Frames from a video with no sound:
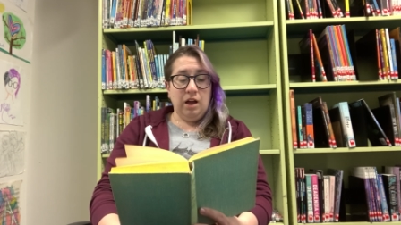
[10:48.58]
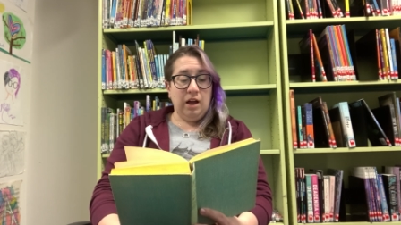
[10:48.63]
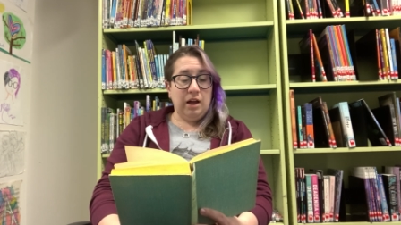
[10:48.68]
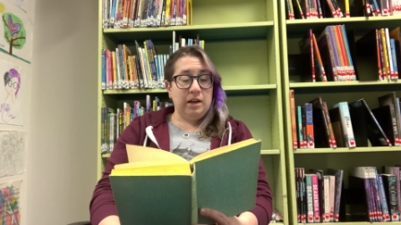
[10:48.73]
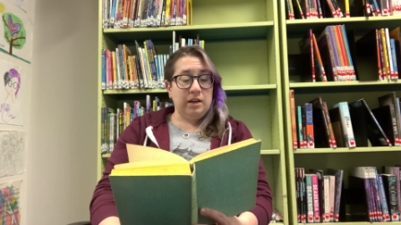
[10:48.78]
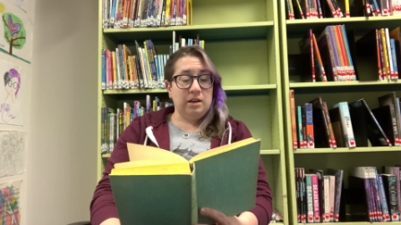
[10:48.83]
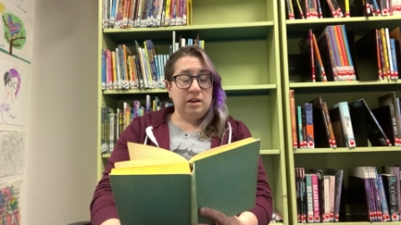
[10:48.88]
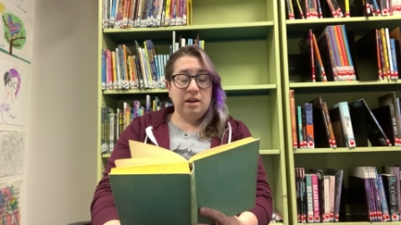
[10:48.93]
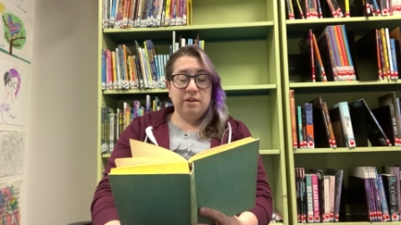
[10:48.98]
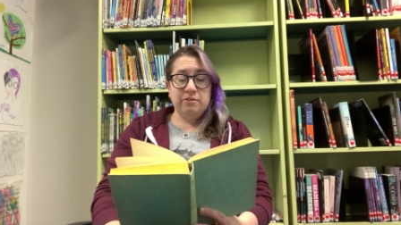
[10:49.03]
I
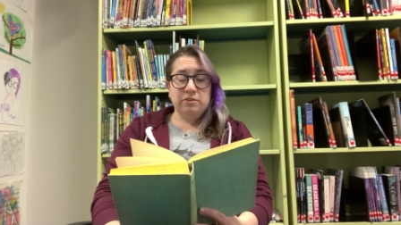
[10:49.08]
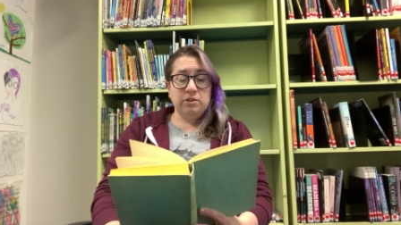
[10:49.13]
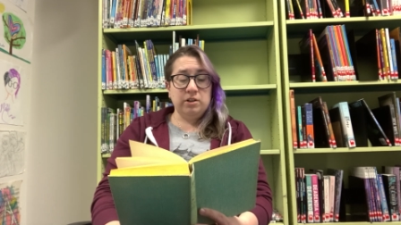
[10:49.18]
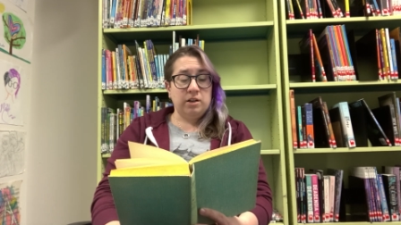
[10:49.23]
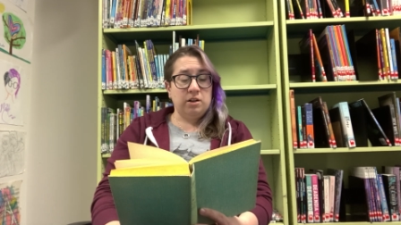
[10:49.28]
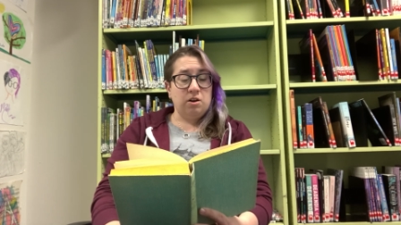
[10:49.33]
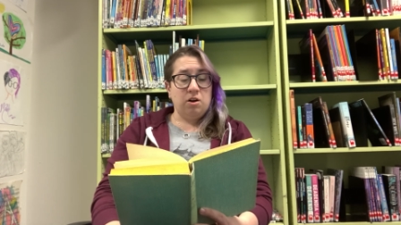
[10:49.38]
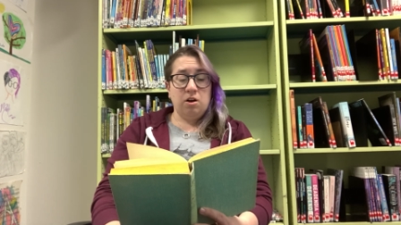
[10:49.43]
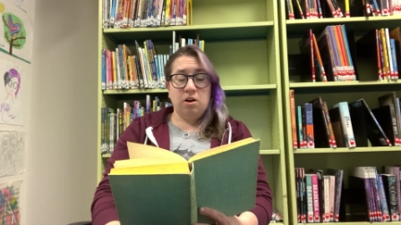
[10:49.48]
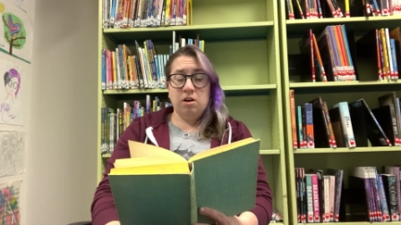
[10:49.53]
never
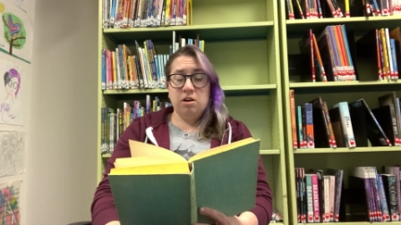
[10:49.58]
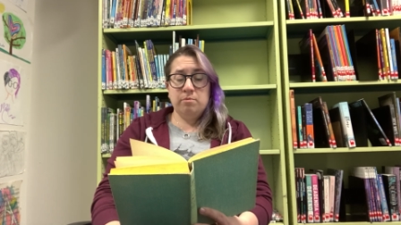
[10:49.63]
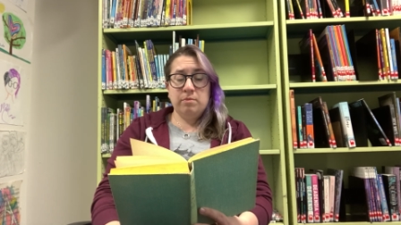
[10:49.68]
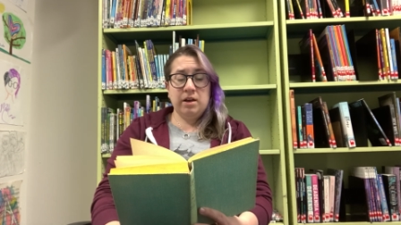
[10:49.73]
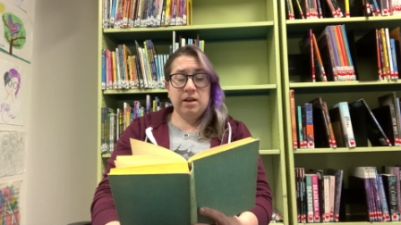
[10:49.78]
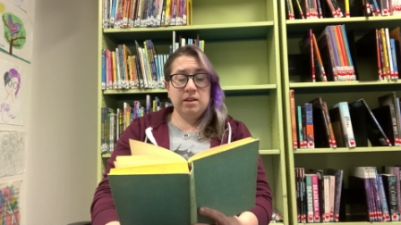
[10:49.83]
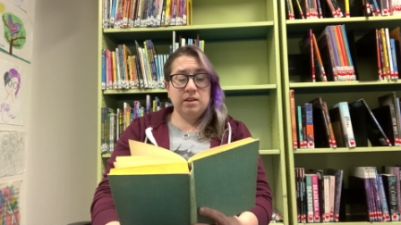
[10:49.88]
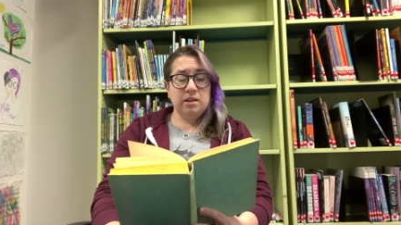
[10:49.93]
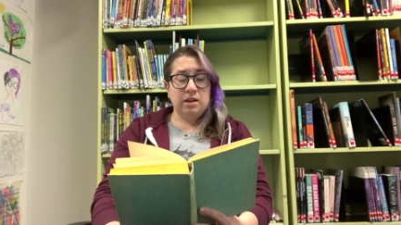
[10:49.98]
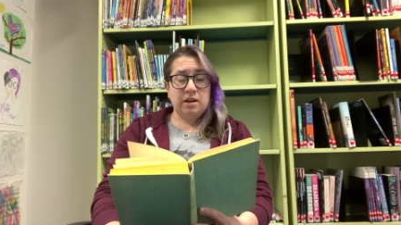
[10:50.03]
in all
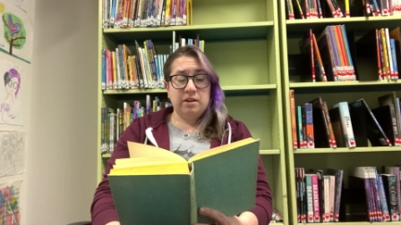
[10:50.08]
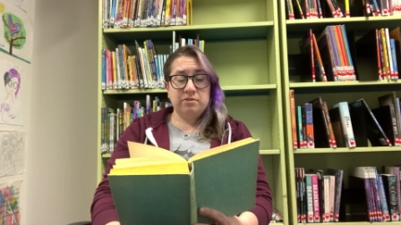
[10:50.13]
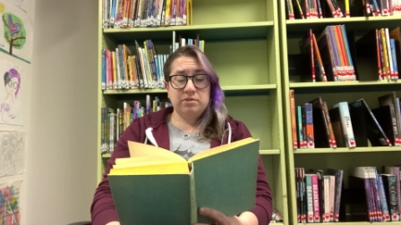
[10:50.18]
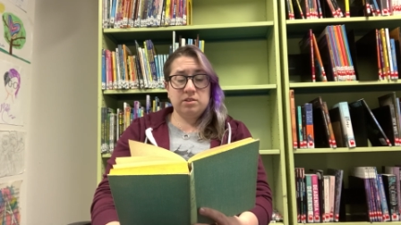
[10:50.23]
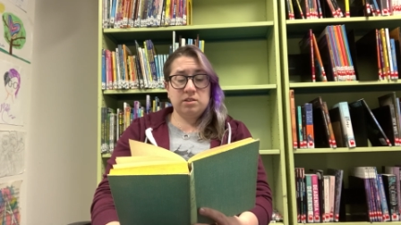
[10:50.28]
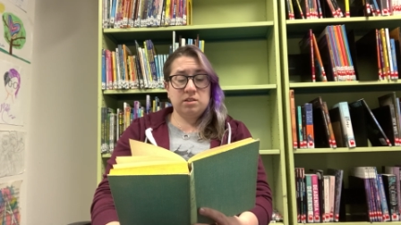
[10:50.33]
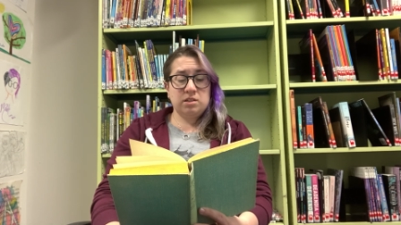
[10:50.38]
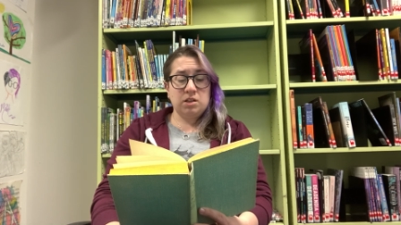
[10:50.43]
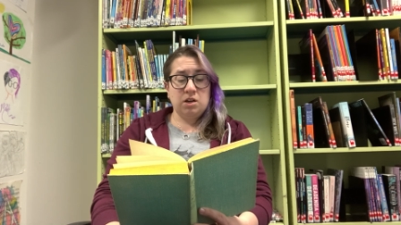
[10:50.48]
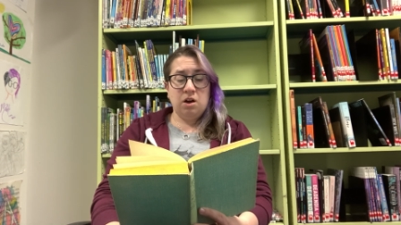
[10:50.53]
my life
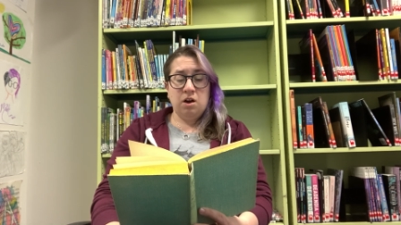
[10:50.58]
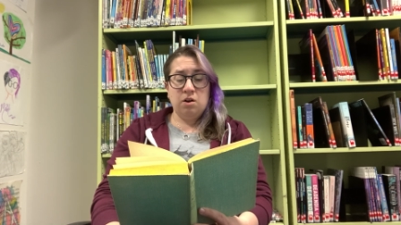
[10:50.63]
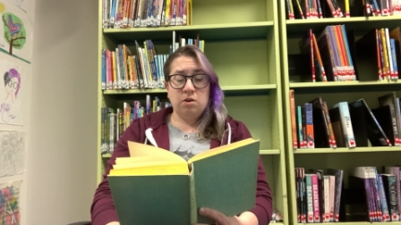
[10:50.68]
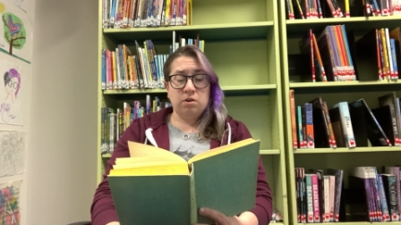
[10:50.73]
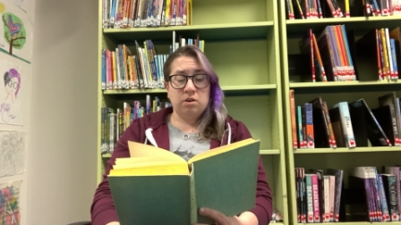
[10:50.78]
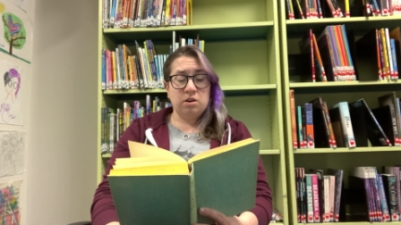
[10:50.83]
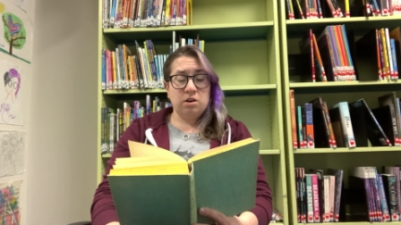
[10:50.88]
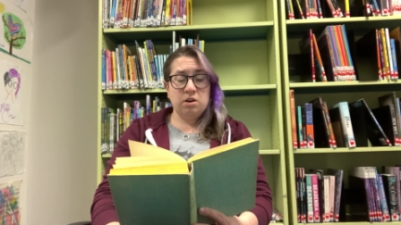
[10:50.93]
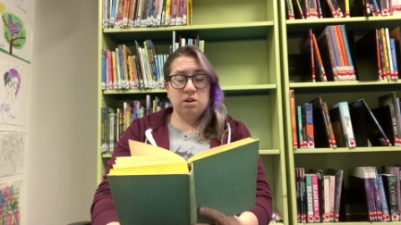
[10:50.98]
saw or